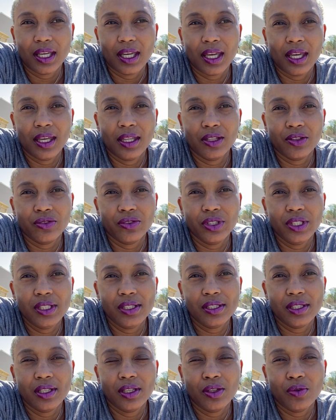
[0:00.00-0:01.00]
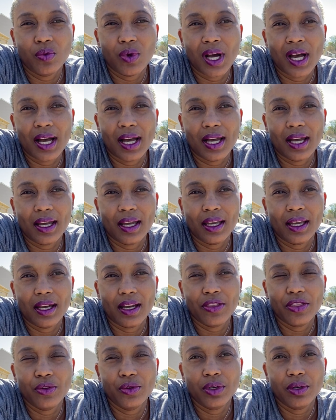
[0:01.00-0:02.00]
And the reason why
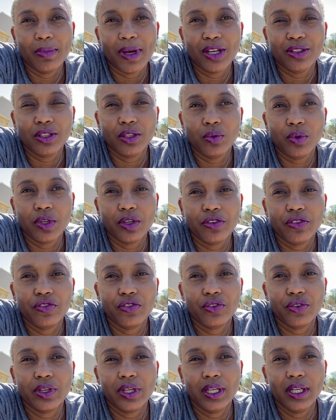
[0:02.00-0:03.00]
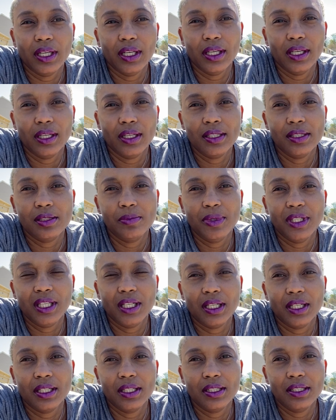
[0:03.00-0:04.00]
I thought about the word free is
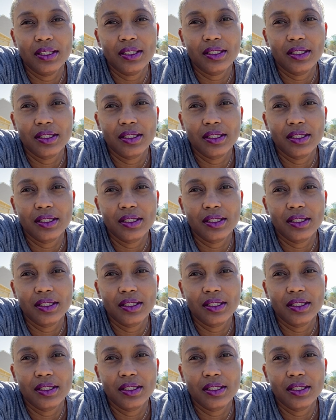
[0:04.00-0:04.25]
because